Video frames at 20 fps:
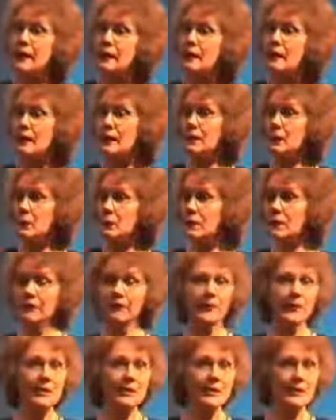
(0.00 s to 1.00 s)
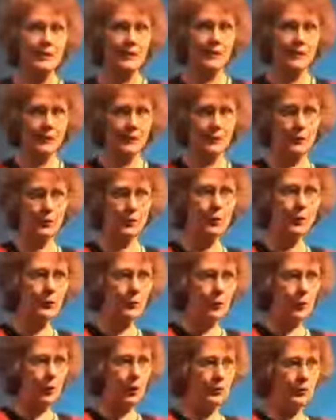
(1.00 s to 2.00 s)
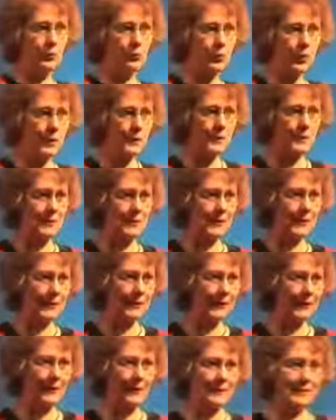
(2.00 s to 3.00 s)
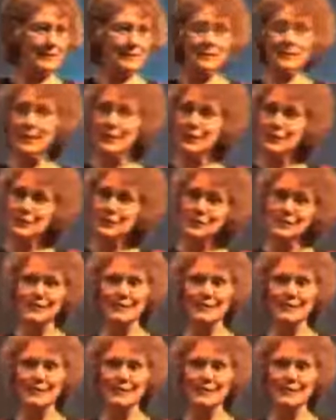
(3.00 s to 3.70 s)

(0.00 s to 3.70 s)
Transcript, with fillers: he'll get real fussy when we're on trips. And I'll just say, "You're